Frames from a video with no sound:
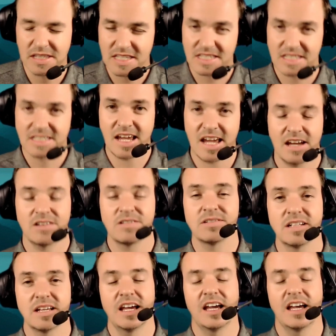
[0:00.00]
this
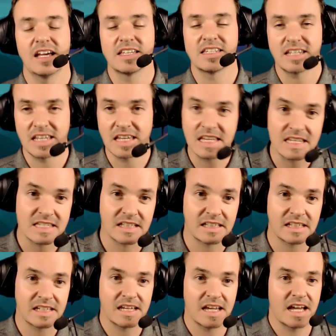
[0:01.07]
down as
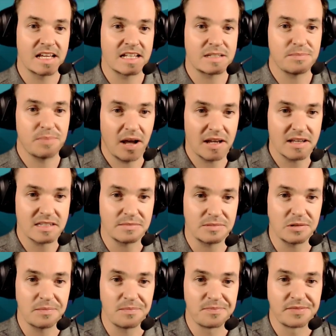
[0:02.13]
easily as
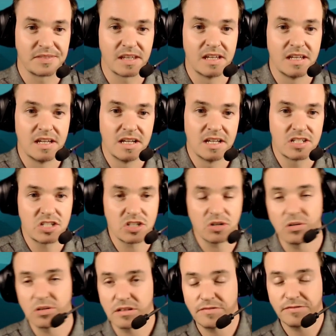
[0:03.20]
possible.
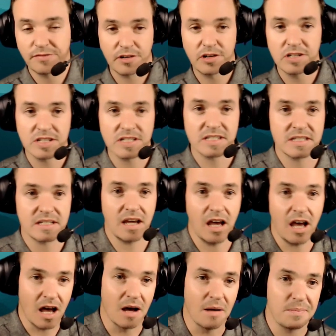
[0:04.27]
So the first
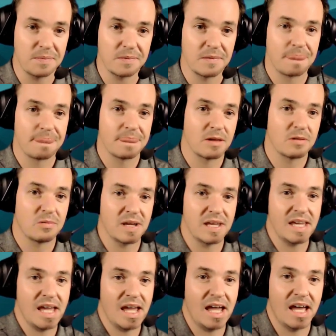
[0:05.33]
up,
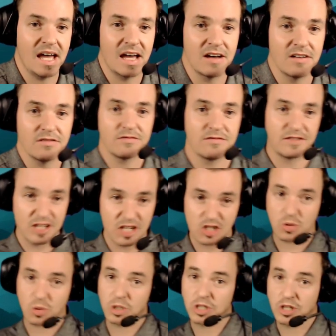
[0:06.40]
we have
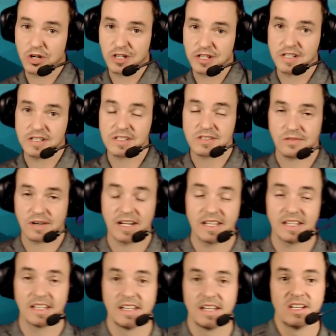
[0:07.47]
visual learners,
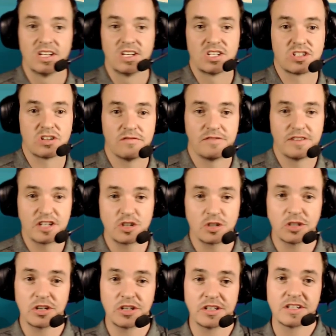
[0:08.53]
right? So visual
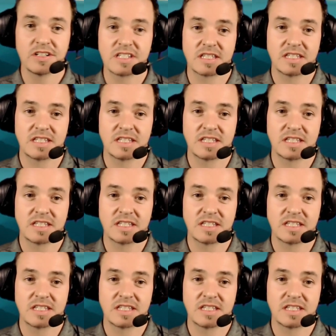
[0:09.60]
learners,